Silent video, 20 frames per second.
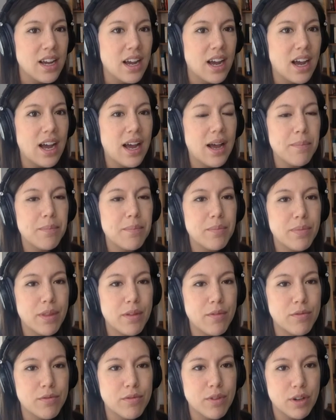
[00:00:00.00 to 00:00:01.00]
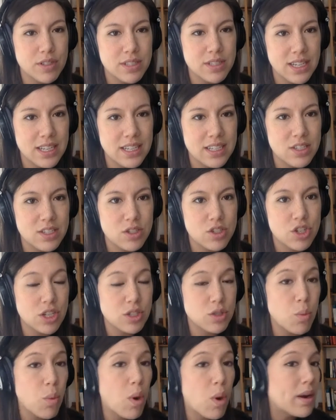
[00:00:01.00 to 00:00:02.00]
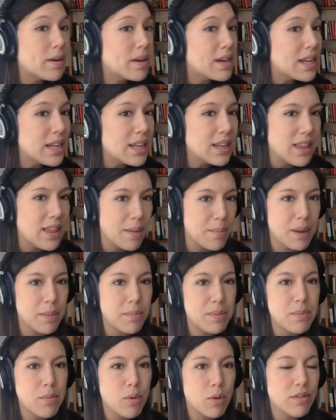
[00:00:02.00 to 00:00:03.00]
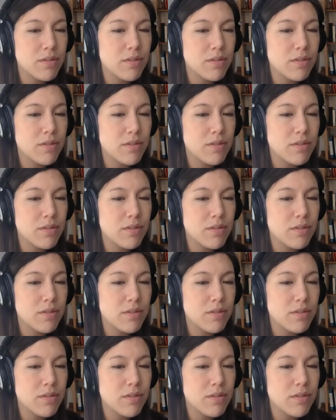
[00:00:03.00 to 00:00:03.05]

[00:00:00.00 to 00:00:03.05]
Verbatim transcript: um, versus just one need that might be more